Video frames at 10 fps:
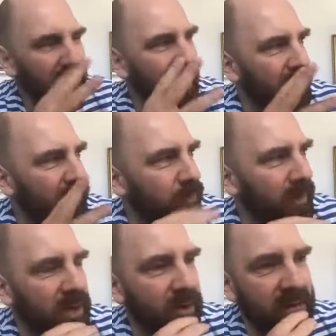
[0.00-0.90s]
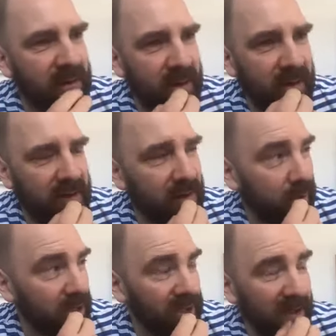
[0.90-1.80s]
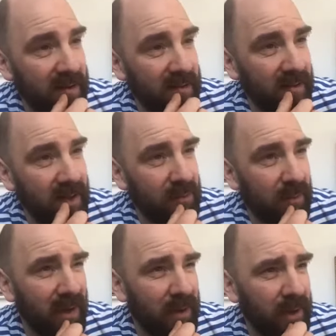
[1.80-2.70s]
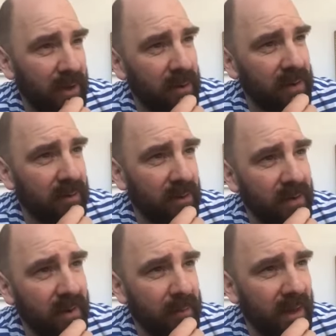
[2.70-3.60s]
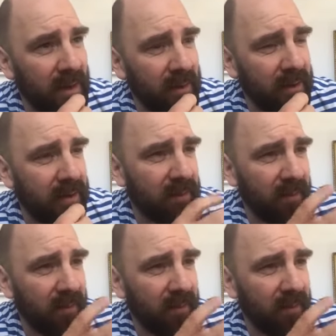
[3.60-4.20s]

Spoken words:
have to reconsider the situation this week because it was a little bit.